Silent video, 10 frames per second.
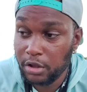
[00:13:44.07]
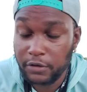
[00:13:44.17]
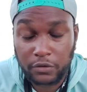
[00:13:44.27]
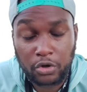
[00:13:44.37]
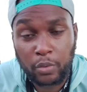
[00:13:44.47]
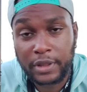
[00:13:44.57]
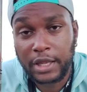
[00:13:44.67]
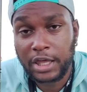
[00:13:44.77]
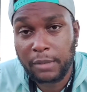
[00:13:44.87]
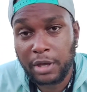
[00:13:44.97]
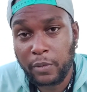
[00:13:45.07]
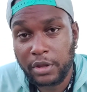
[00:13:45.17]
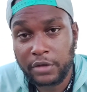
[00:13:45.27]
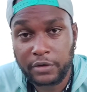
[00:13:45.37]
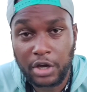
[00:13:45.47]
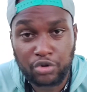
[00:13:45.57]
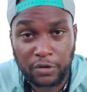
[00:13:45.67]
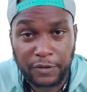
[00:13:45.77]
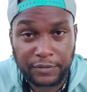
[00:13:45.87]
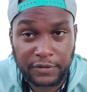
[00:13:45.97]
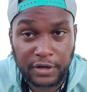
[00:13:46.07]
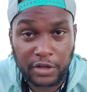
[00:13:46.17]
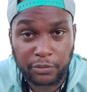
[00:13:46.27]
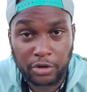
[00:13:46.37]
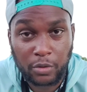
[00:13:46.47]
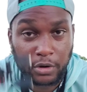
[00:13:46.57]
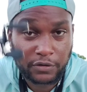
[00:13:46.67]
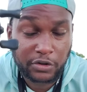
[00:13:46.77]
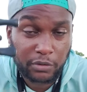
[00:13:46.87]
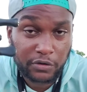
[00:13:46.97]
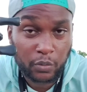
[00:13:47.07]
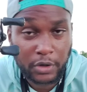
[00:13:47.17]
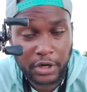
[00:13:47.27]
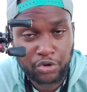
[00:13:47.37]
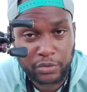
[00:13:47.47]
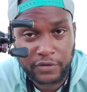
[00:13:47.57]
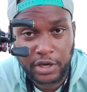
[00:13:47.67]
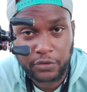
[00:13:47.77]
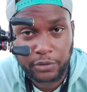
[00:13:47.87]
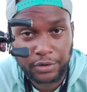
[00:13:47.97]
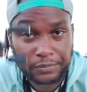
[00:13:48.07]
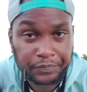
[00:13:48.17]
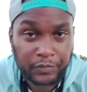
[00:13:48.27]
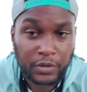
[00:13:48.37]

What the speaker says: This new one that they came out with is a 150 size reel, whereas this one is a 100 size reel.